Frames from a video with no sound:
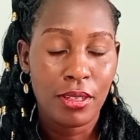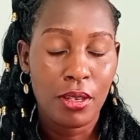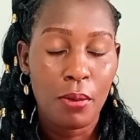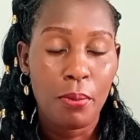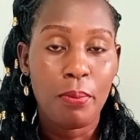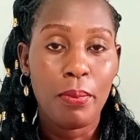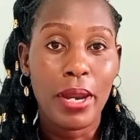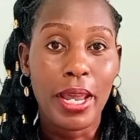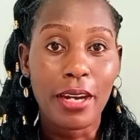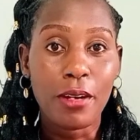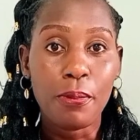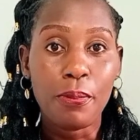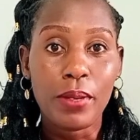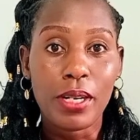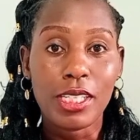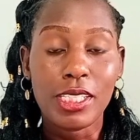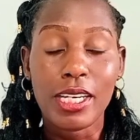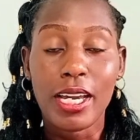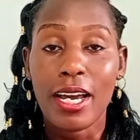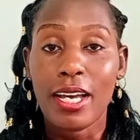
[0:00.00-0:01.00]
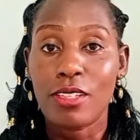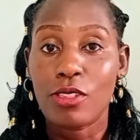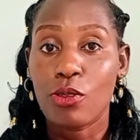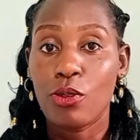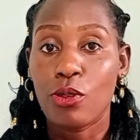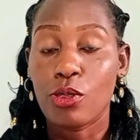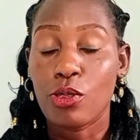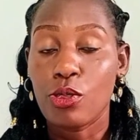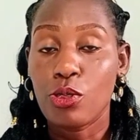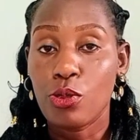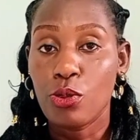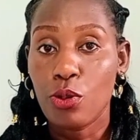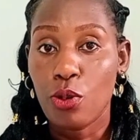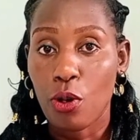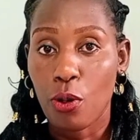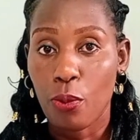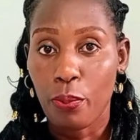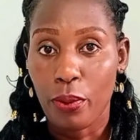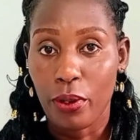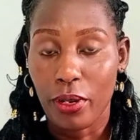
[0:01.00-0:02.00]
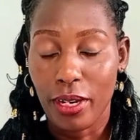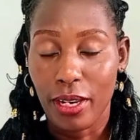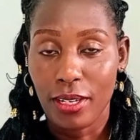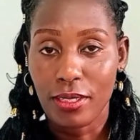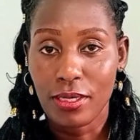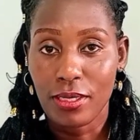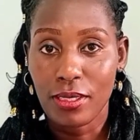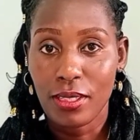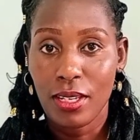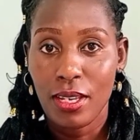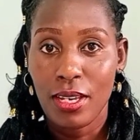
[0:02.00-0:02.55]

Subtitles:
Blood pressure has got two components,